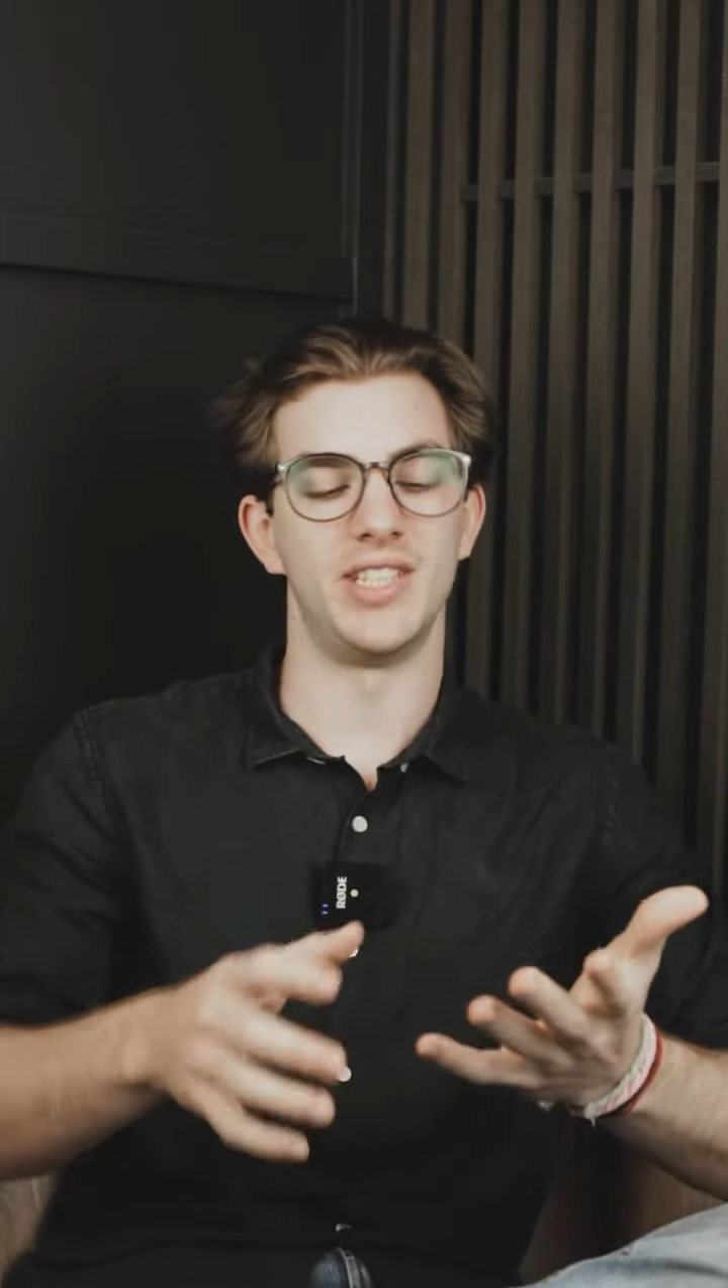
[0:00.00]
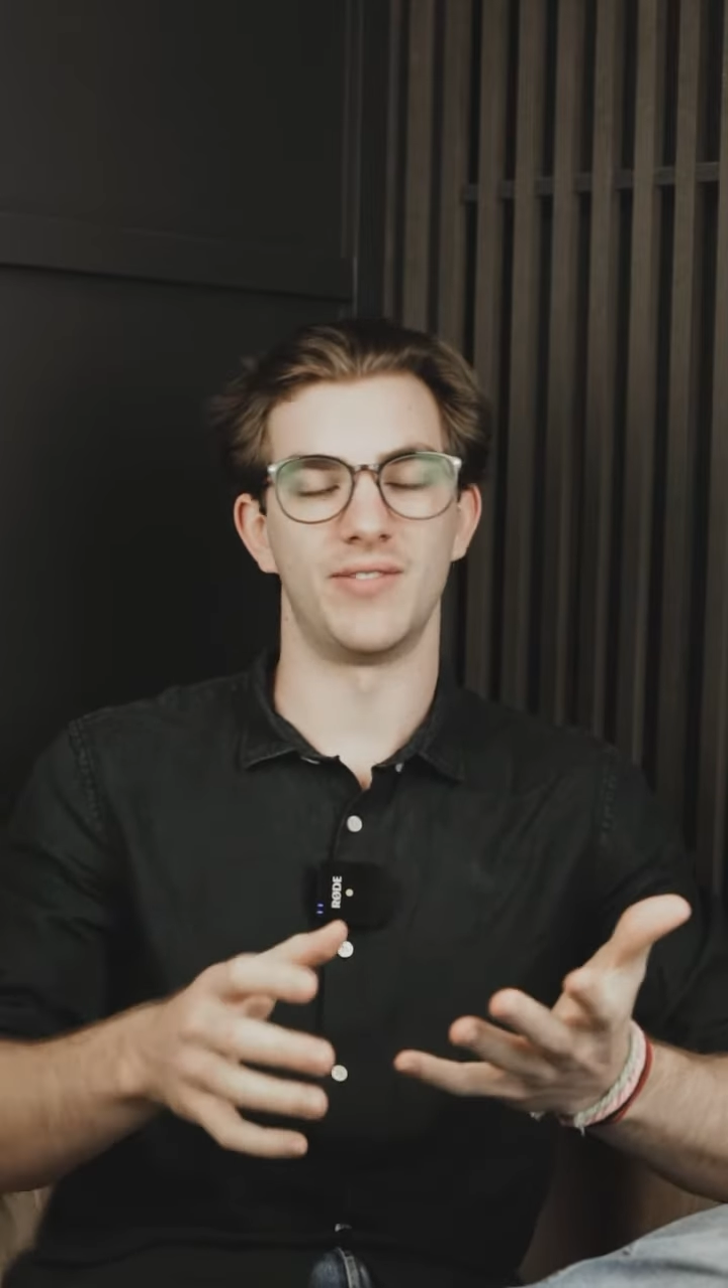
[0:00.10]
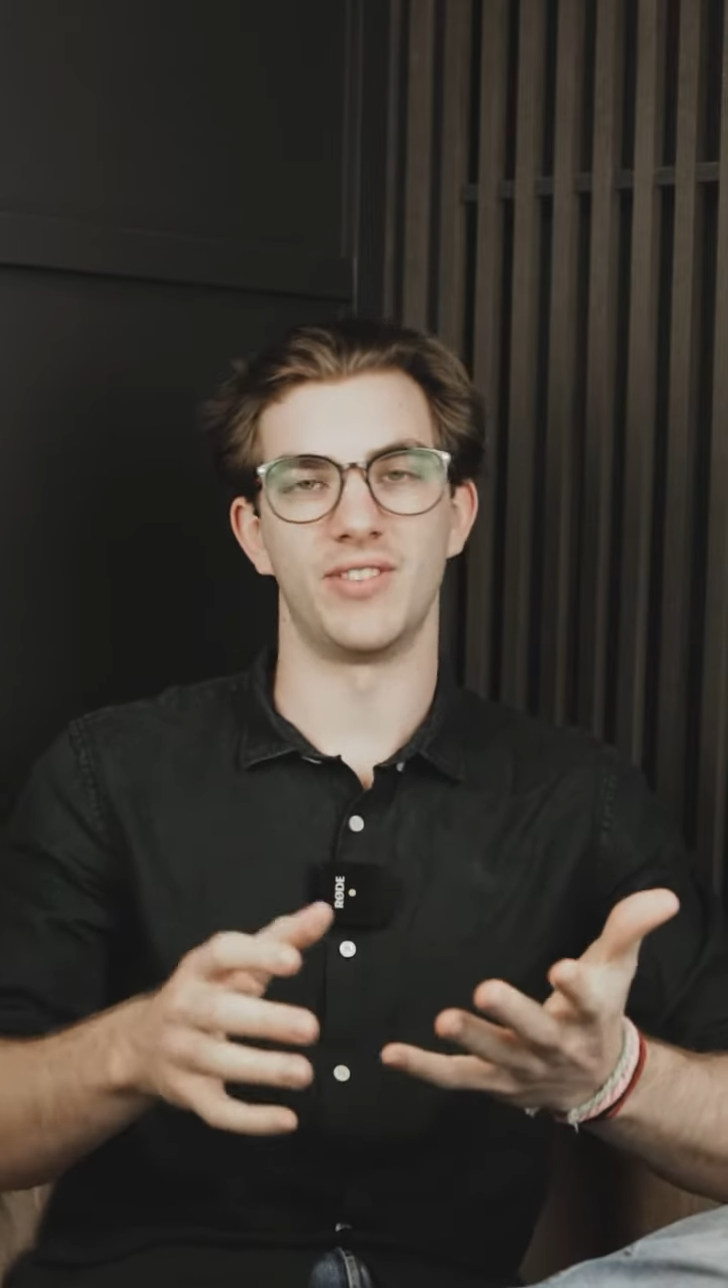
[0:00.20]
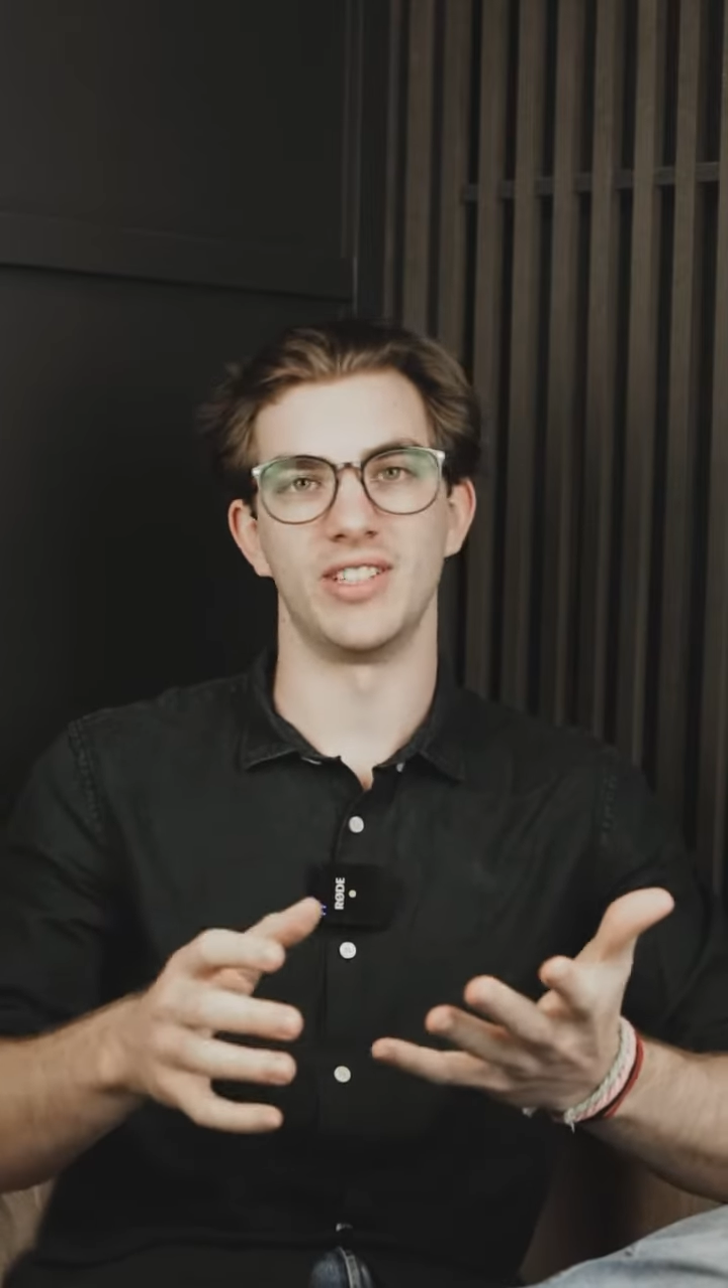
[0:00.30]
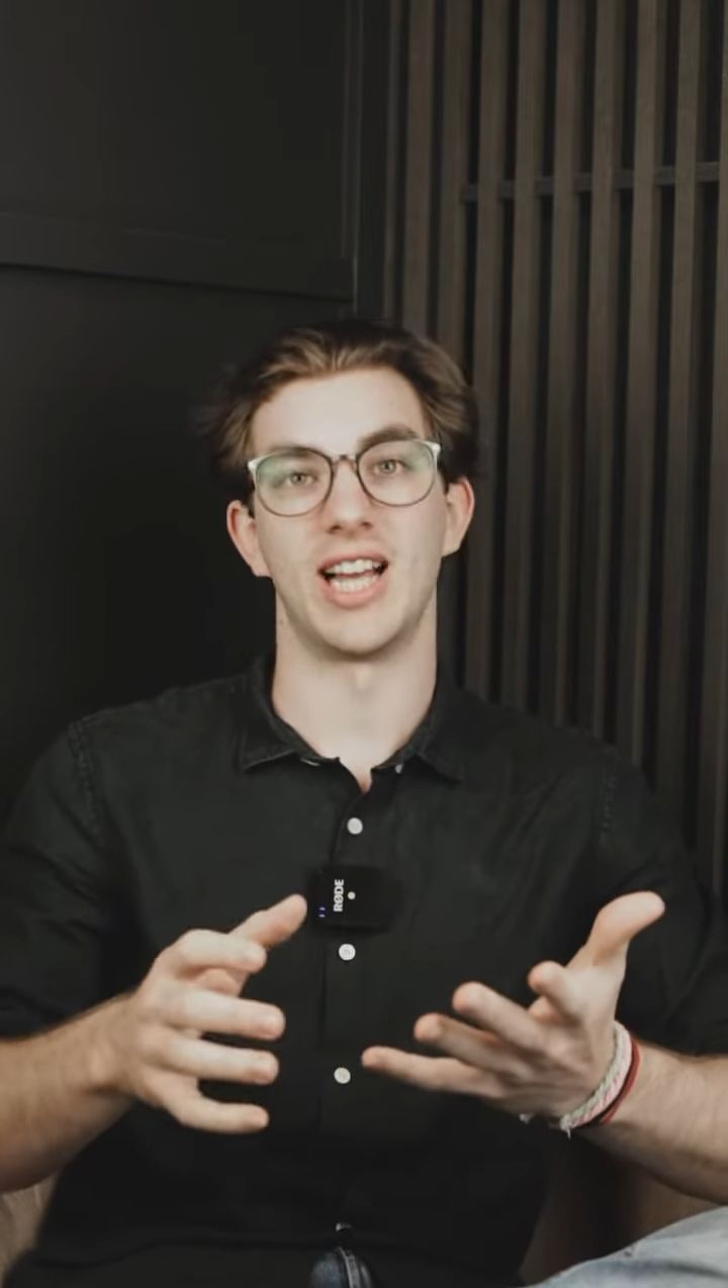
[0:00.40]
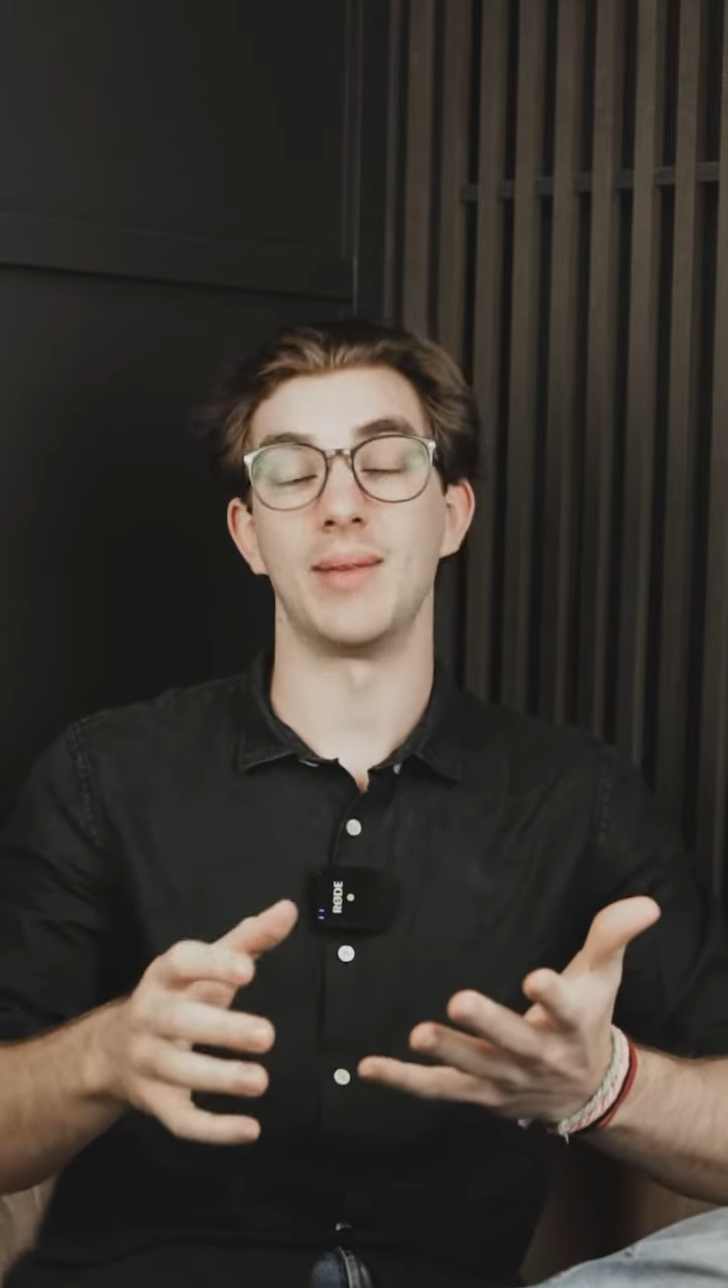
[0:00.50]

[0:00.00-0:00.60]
different